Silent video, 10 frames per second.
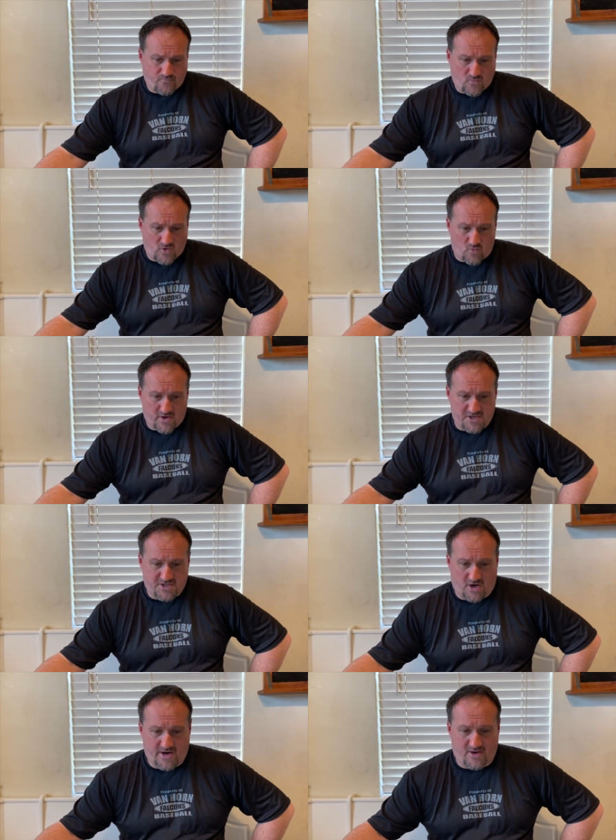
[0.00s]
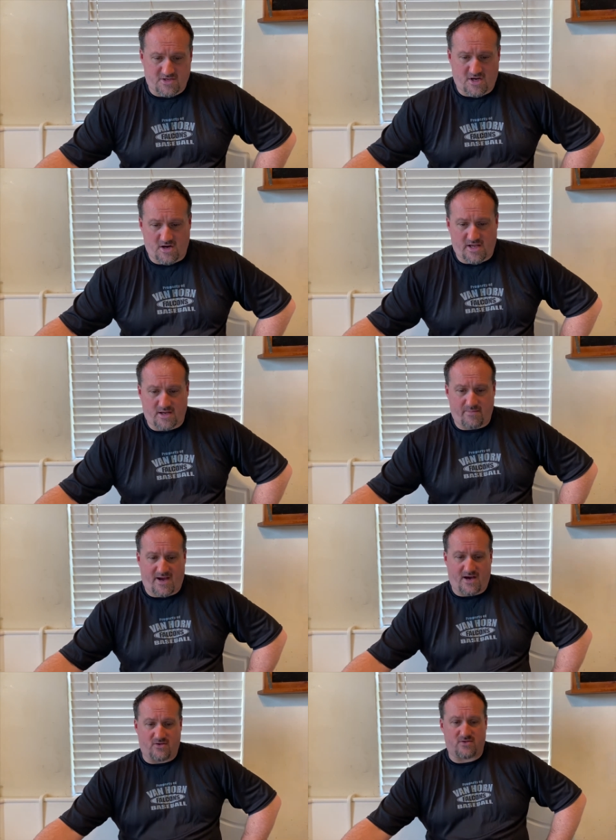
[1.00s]
we're going to start out talking
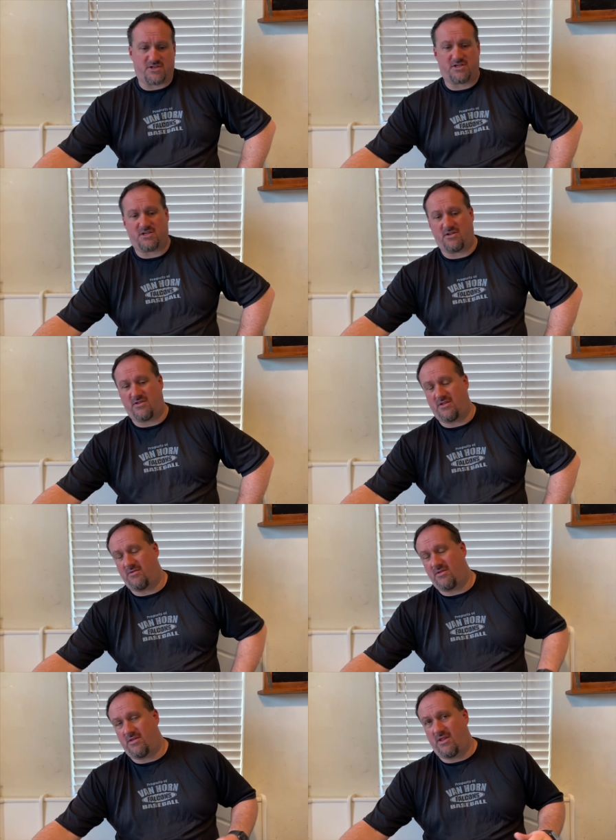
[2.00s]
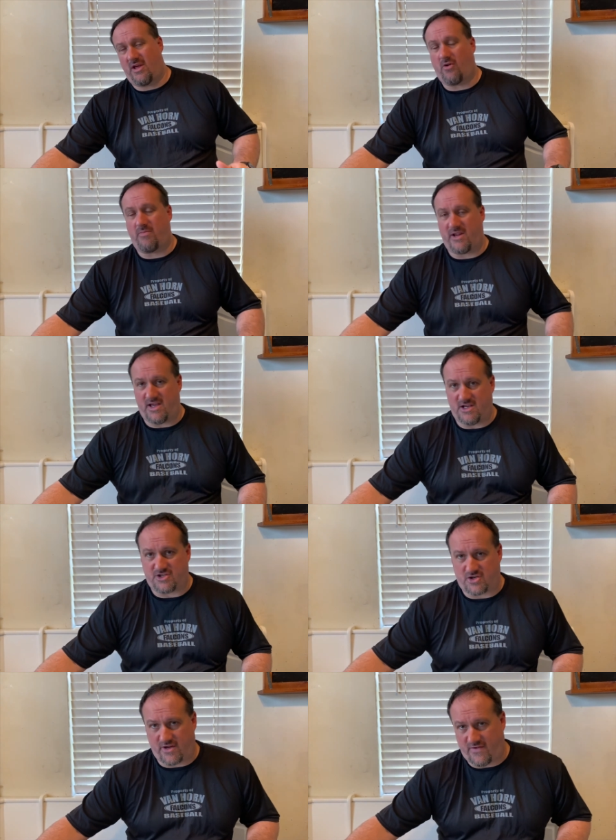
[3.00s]
about a little bit of
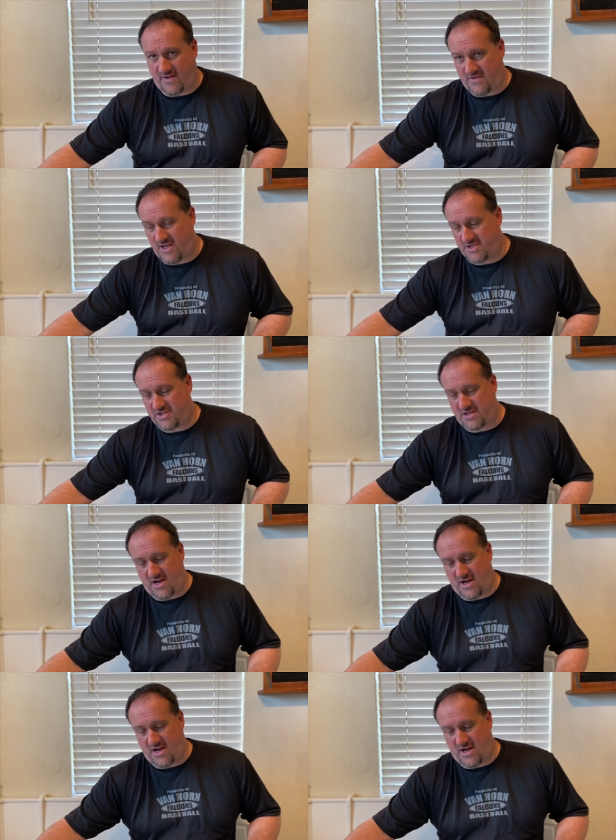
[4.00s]
history of aviation.